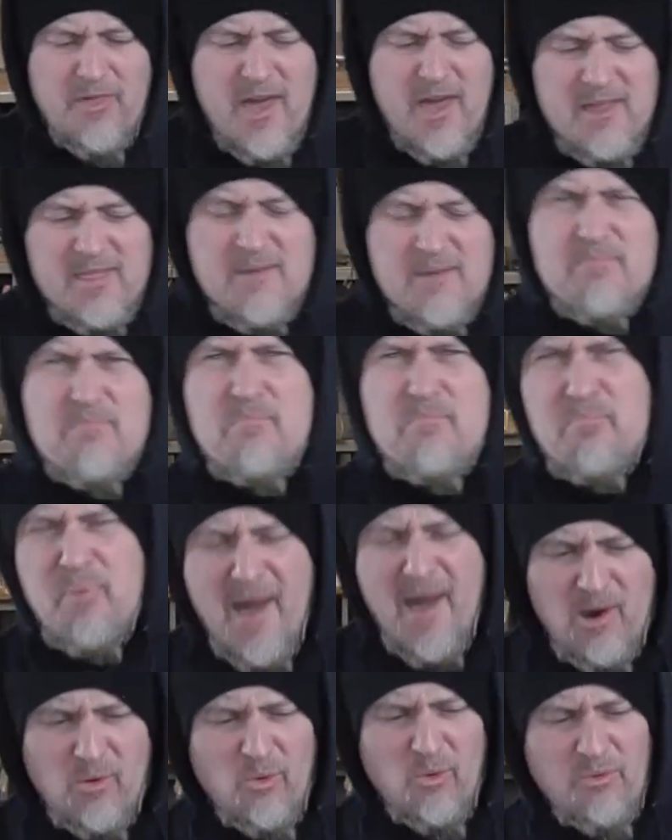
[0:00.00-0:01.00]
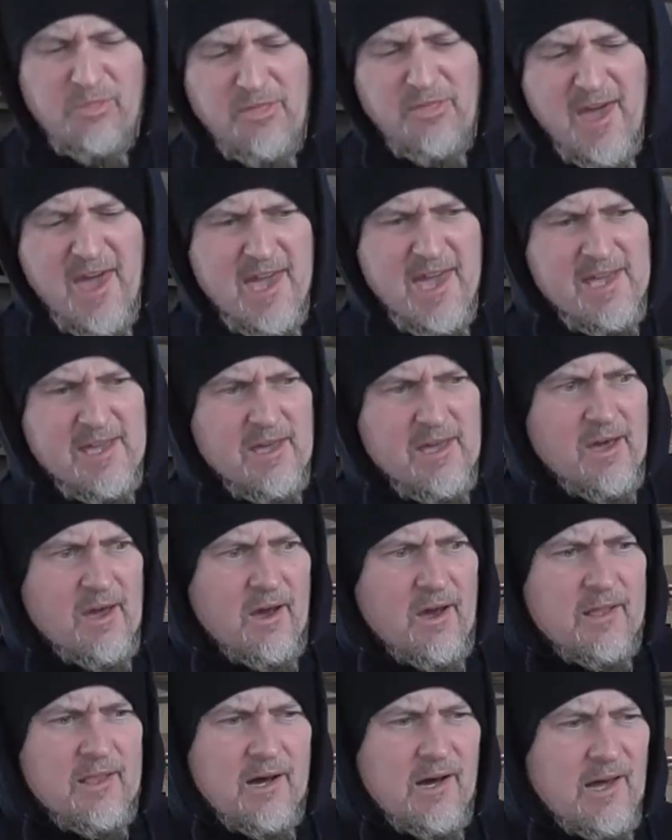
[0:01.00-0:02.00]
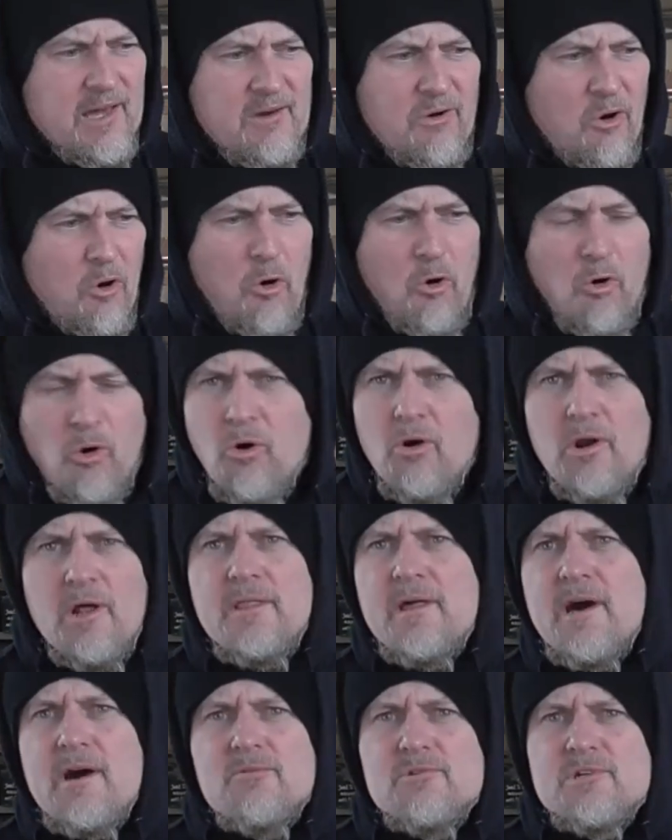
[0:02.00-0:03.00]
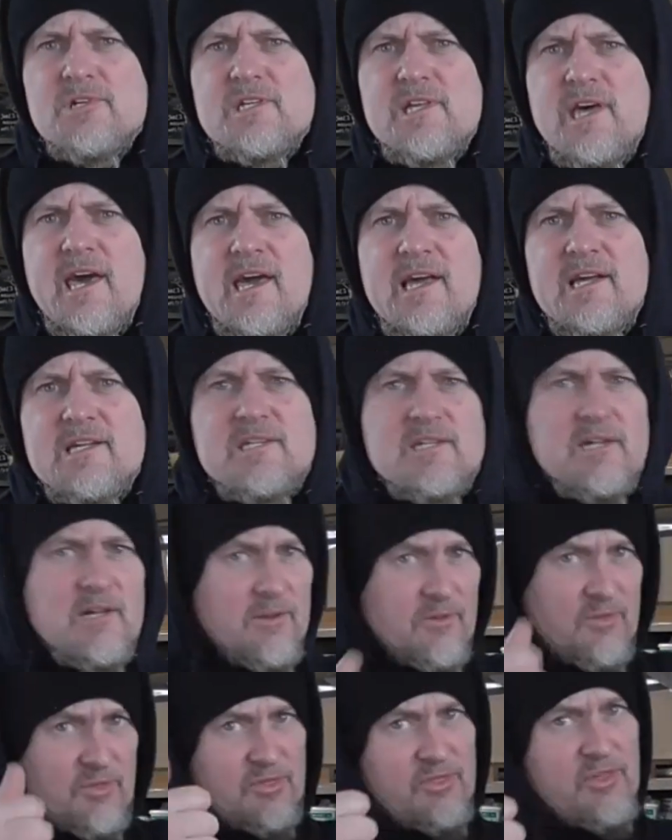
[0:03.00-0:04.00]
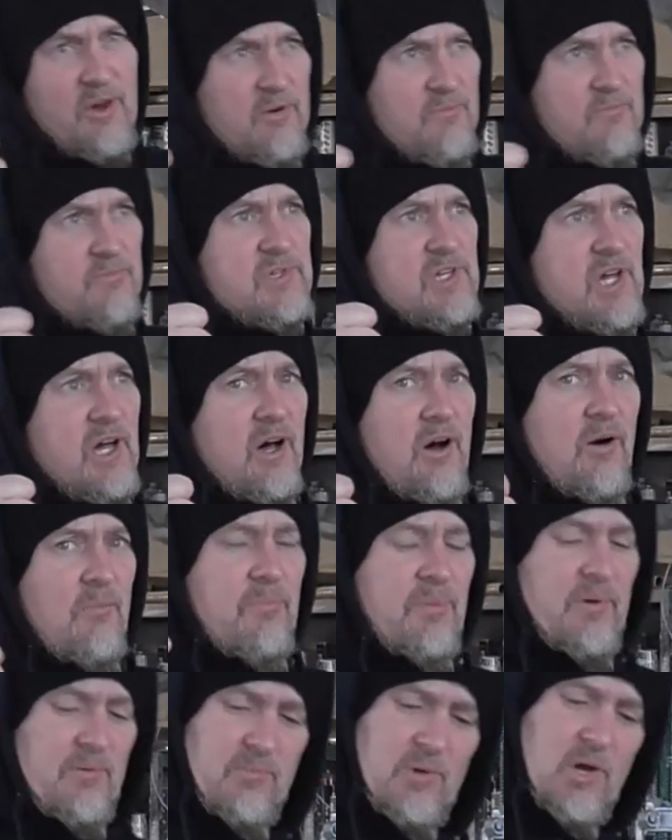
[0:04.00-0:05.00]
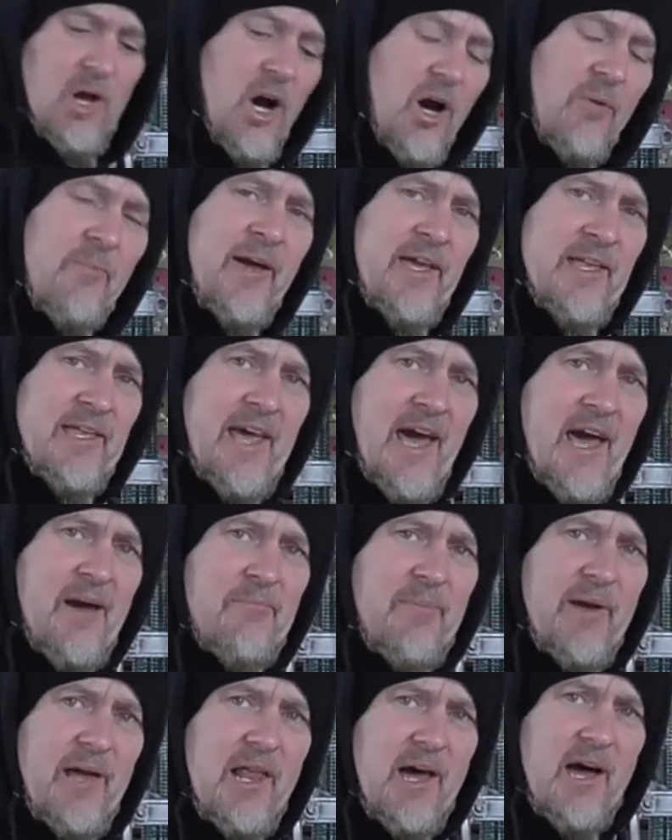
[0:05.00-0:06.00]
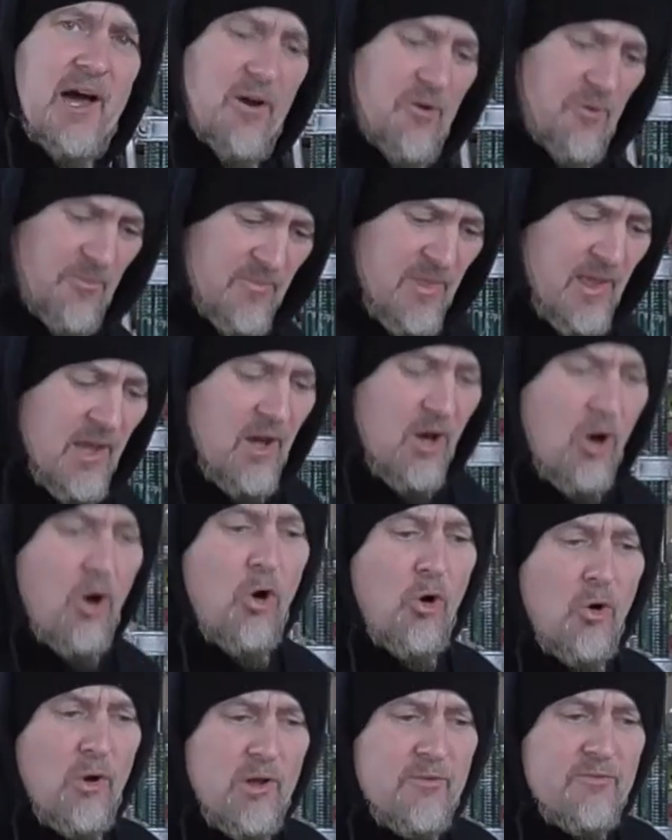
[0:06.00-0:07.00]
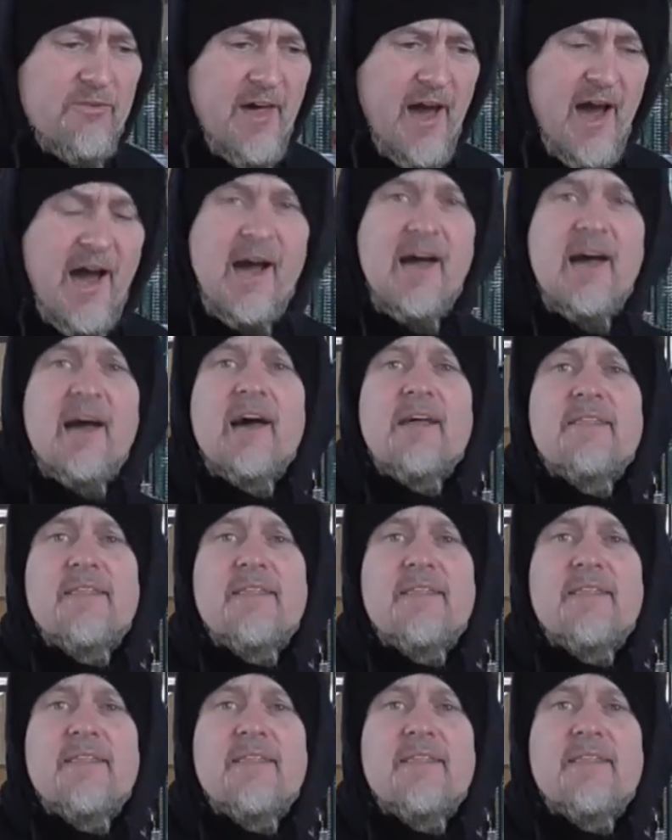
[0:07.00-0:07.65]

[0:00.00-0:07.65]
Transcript: thing, the bell thing, like all of those things, thumbs up, comment down below, all of that.